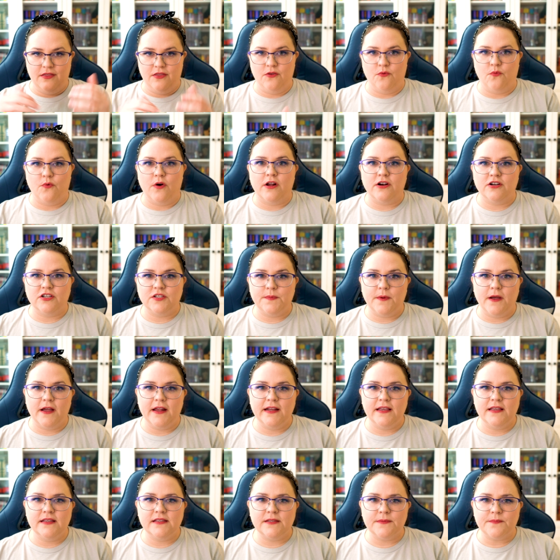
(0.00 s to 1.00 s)
the water
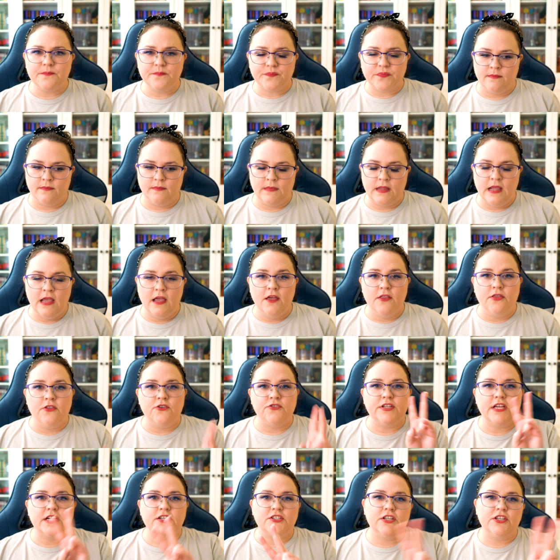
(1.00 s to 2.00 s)
spot is.
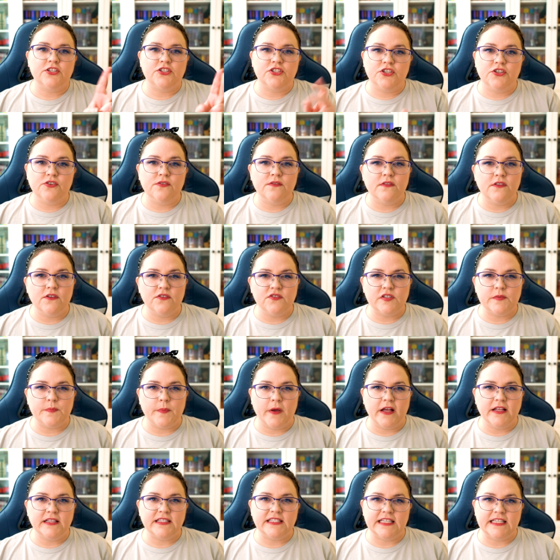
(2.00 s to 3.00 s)
There's actually two of those
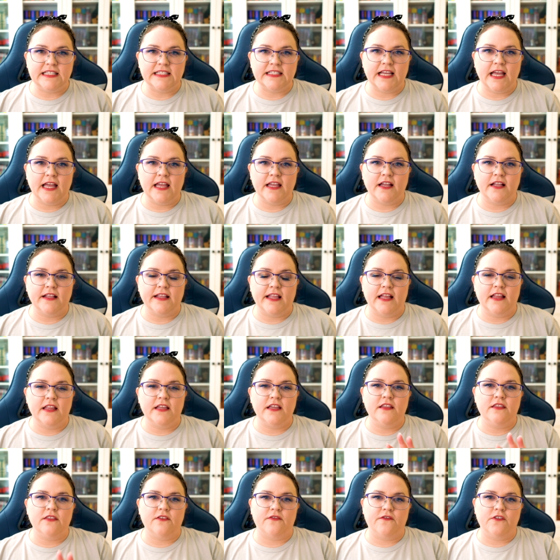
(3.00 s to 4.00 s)
spots in Diagon
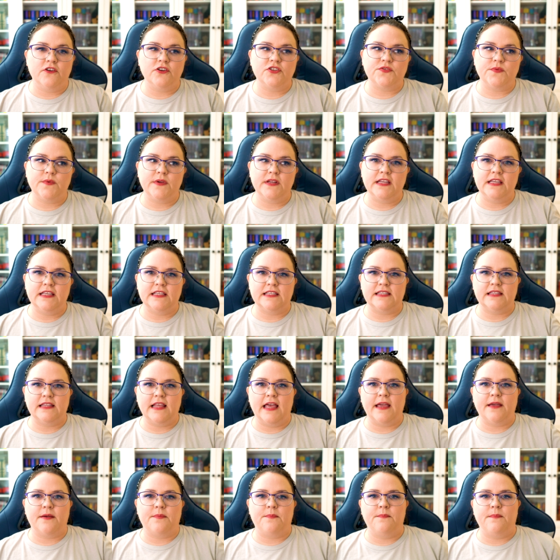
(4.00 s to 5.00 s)
Alley. The first one is
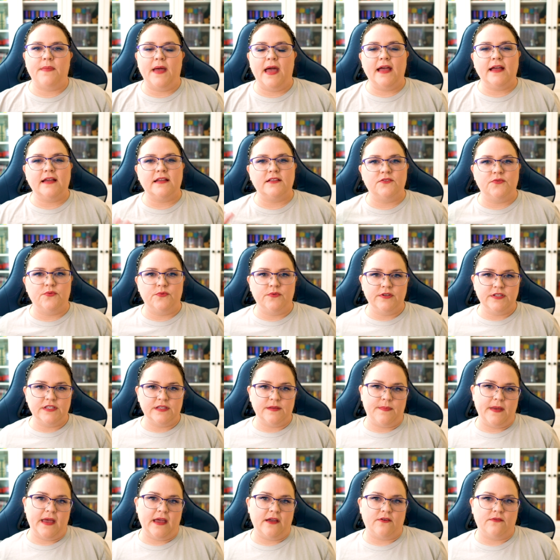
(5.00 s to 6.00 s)
like back towards
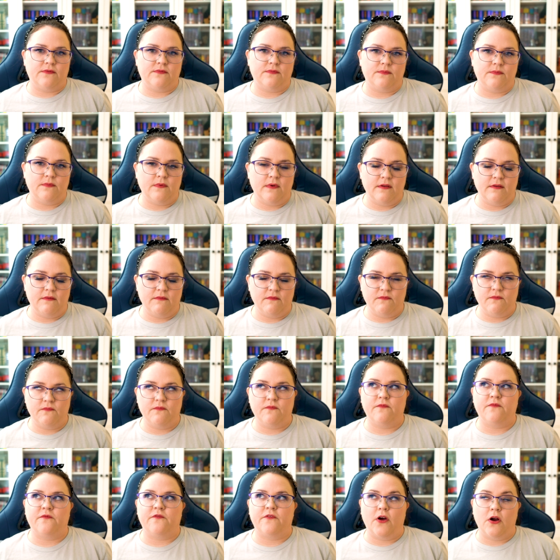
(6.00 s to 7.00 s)
the back
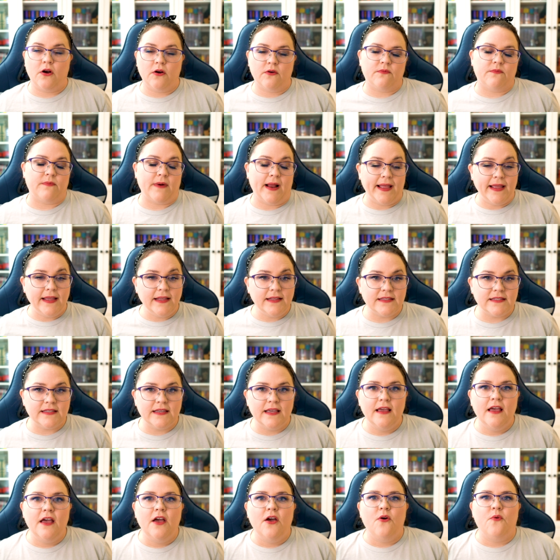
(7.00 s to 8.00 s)
far right
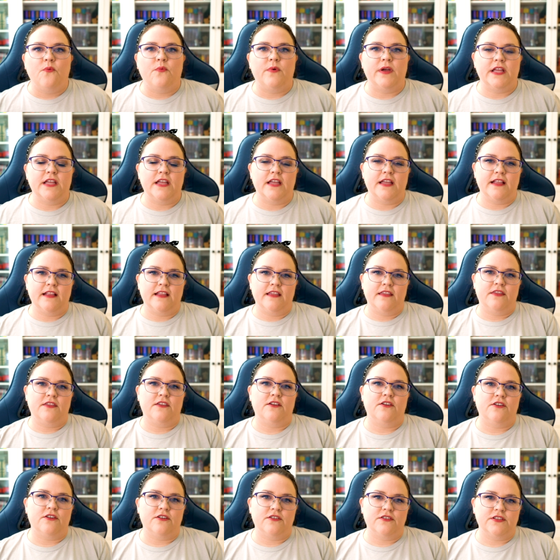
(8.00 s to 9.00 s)
when
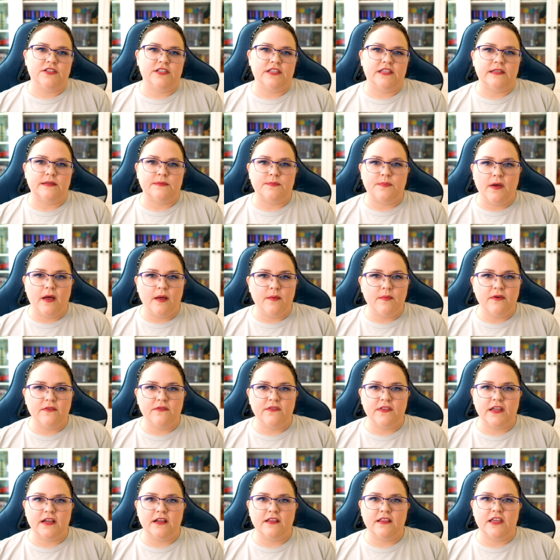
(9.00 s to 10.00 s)
there's the pub
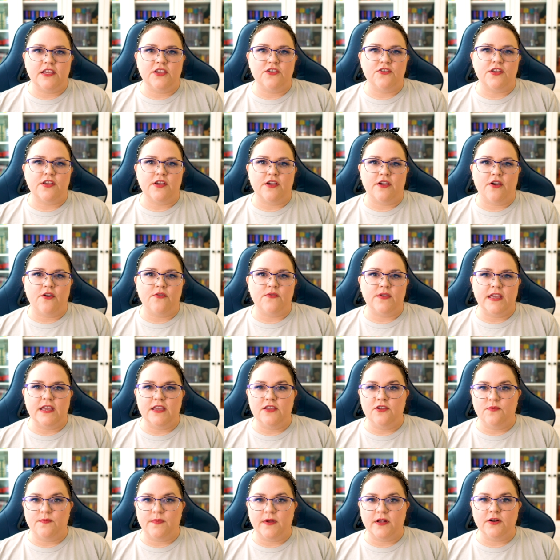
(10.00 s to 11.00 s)
over there that you could go
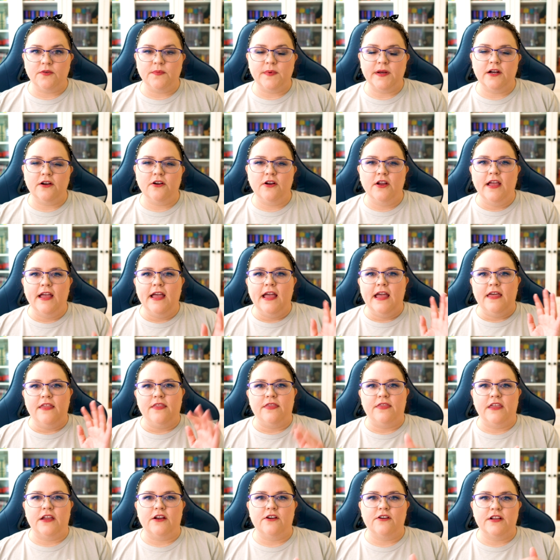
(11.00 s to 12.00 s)
get your butterbeer.
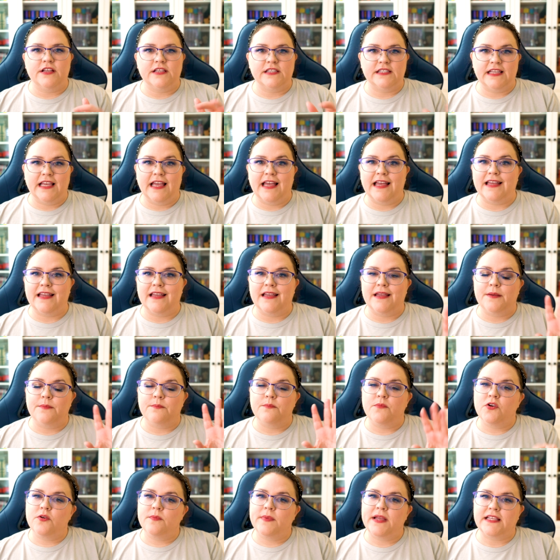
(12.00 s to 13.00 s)
There is a
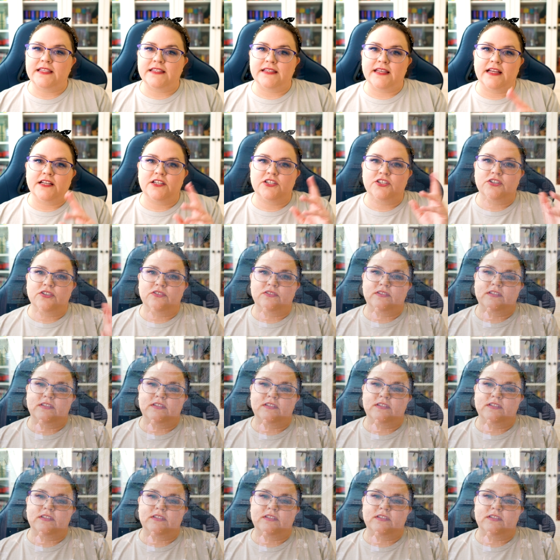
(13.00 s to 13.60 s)
mermaid statue